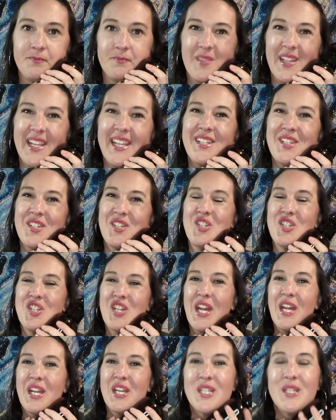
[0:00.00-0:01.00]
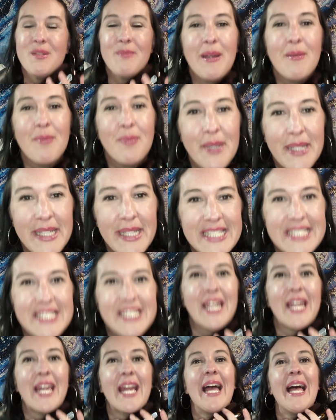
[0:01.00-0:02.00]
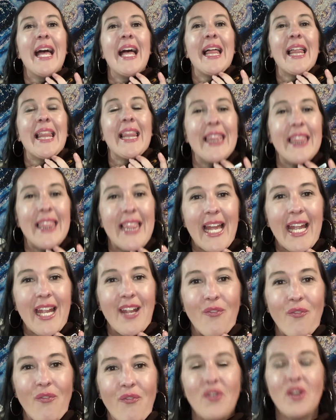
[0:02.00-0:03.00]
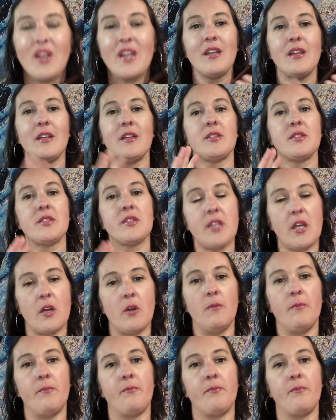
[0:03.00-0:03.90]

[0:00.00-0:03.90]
it has changed my bleaching life. So